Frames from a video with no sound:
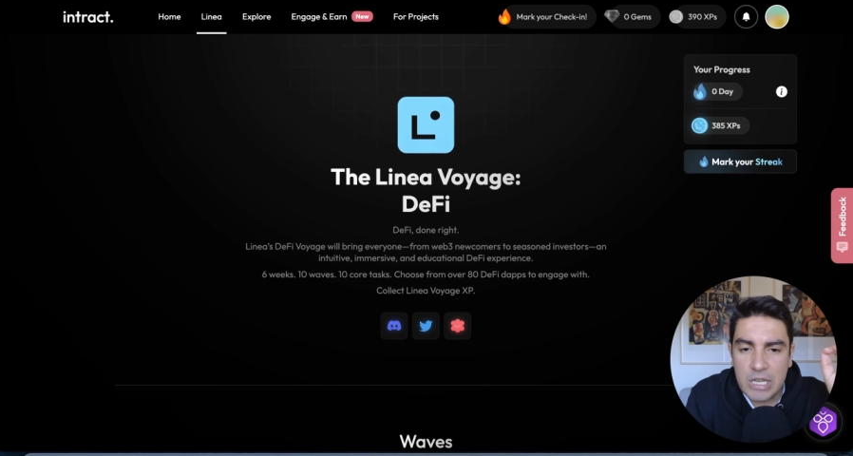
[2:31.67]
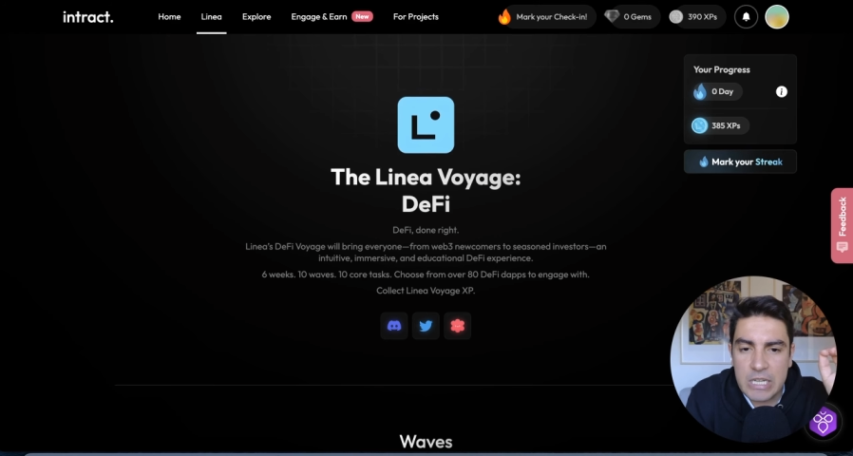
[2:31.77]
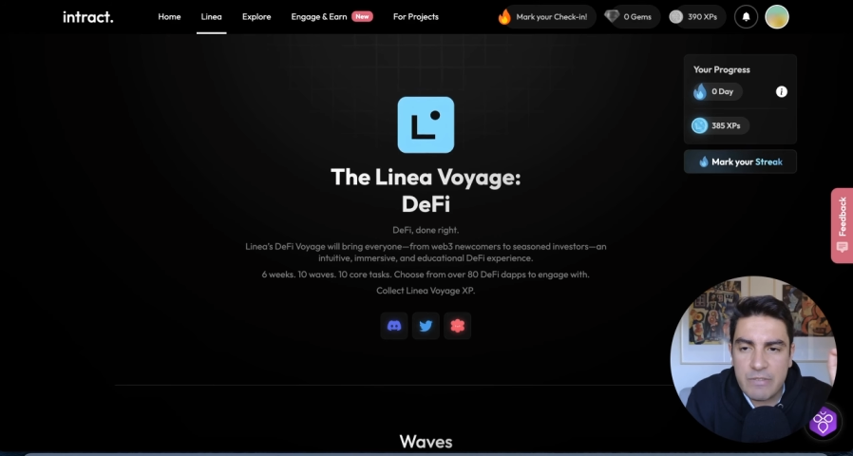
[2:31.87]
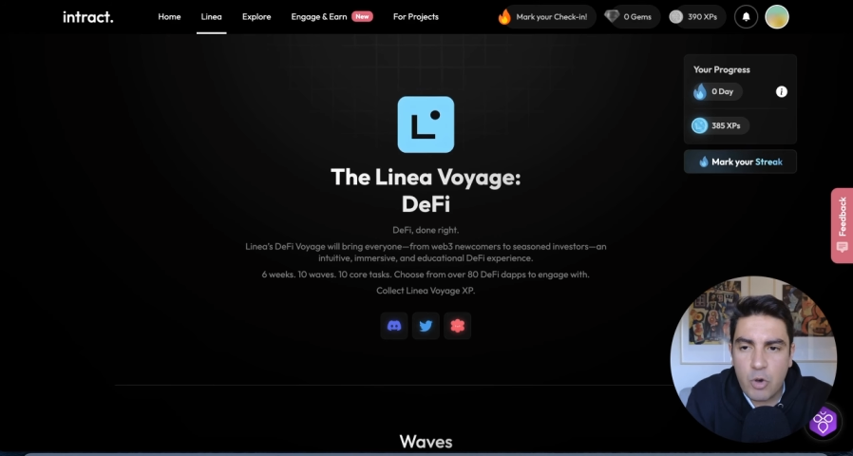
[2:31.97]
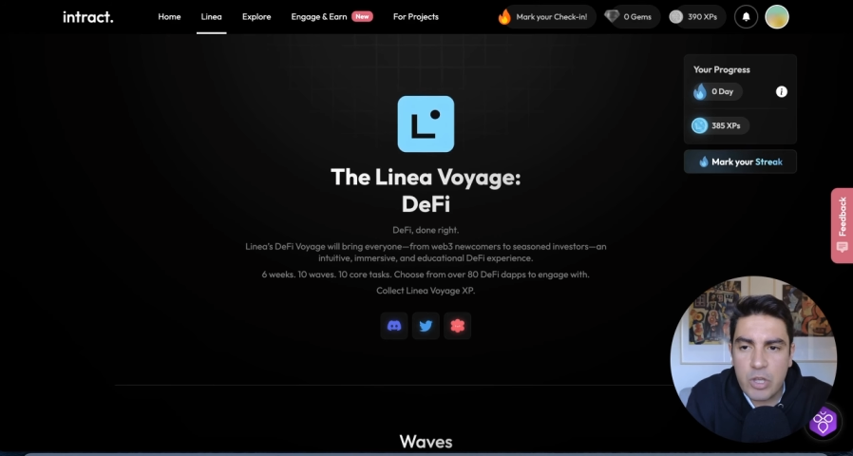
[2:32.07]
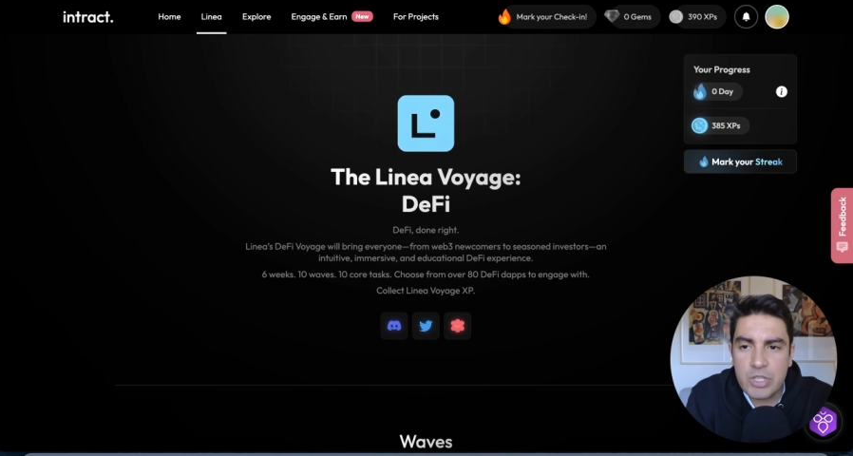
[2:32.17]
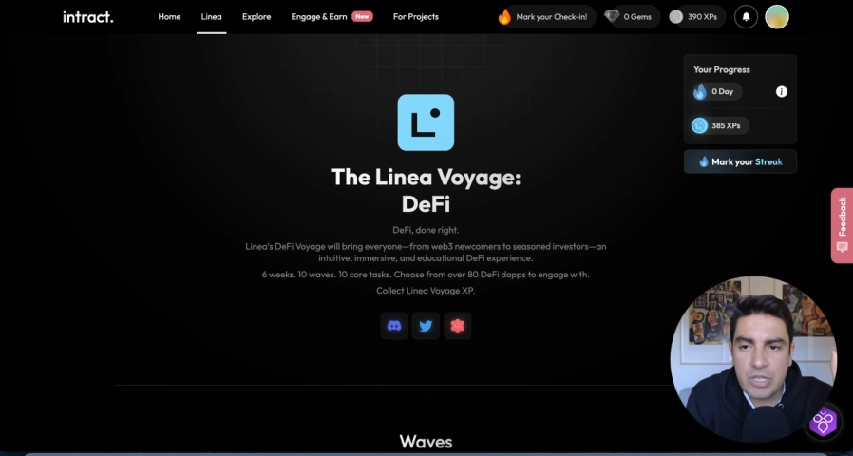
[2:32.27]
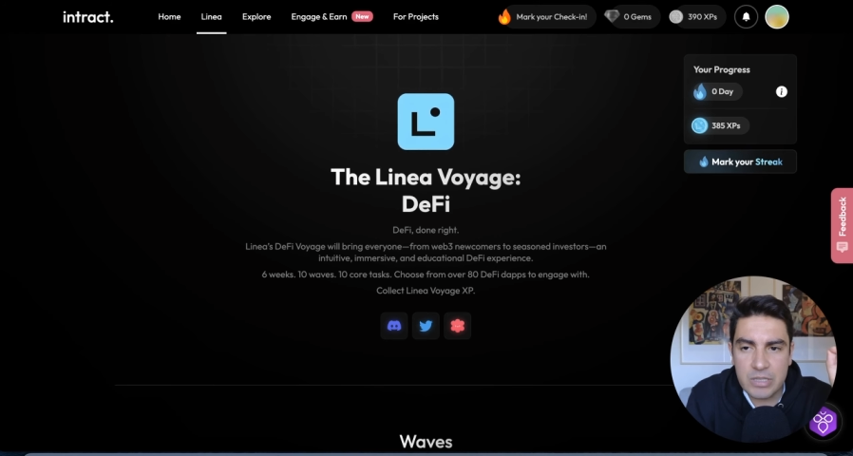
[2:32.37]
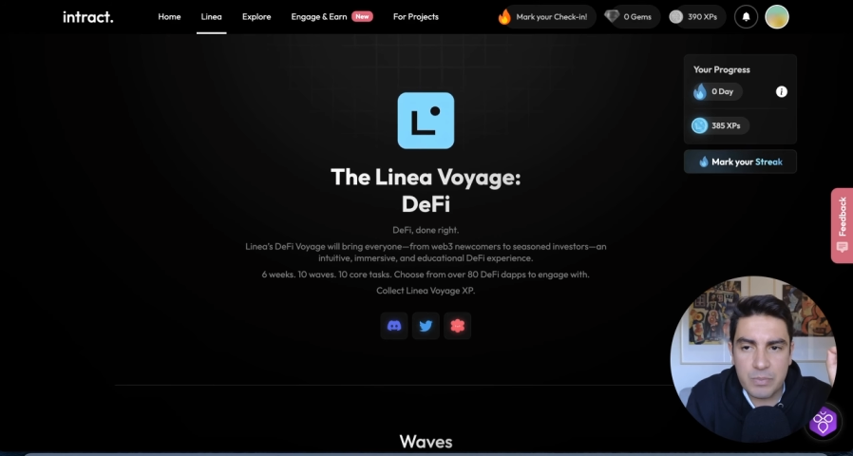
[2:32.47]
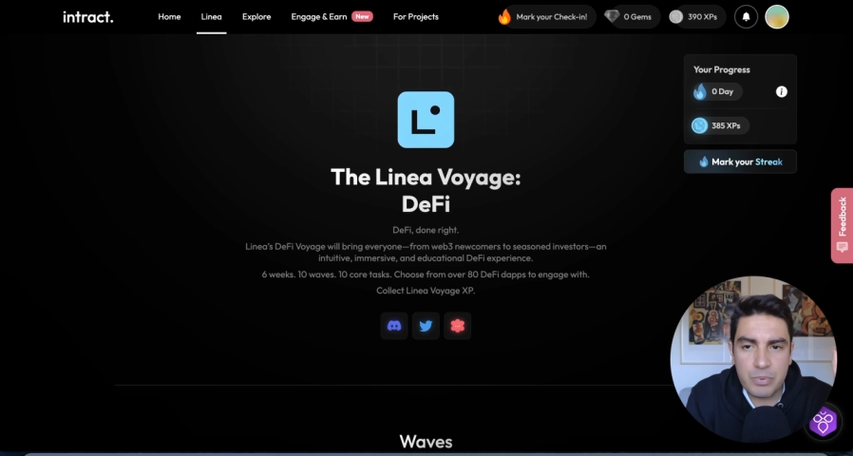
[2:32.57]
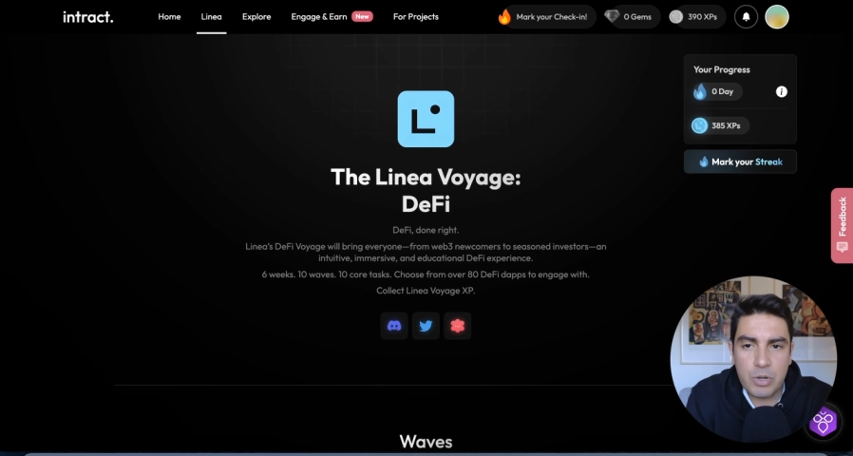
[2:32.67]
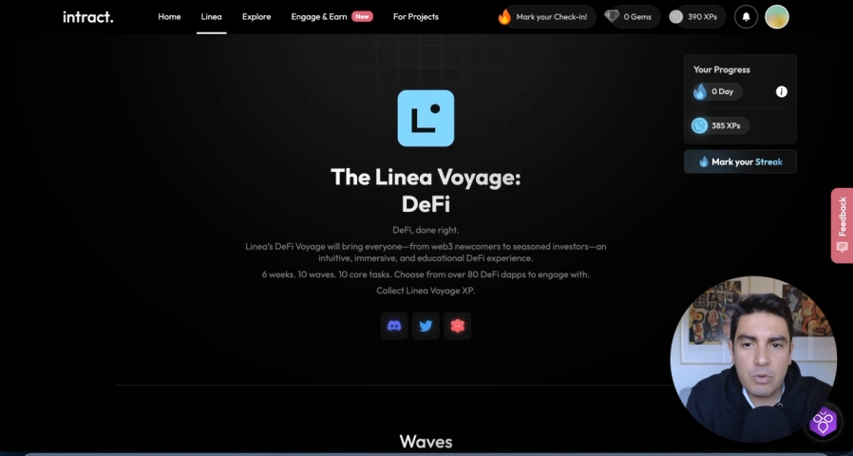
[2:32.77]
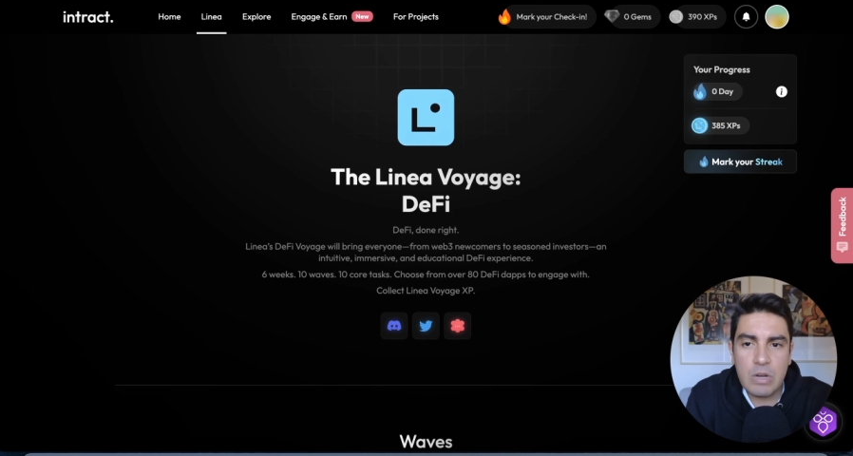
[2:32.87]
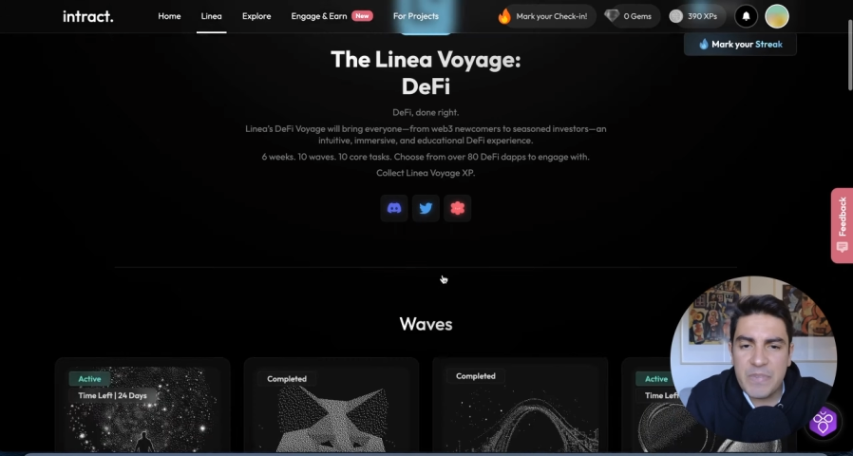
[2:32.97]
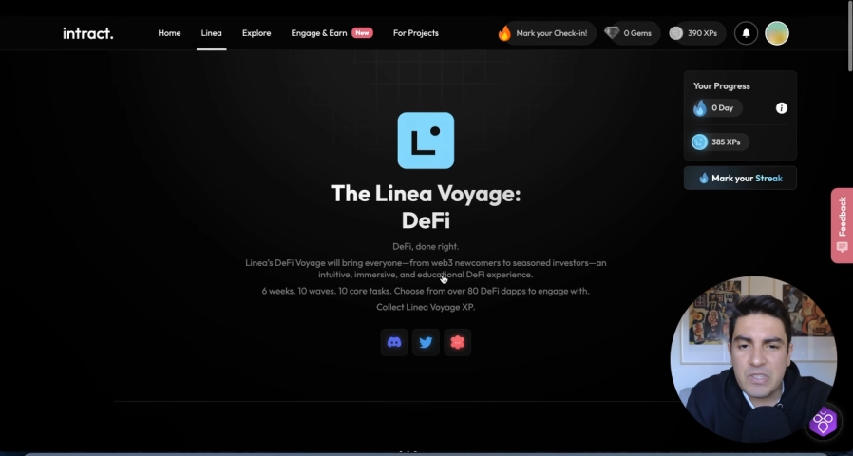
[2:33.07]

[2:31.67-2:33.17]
Linea Voyage is a program,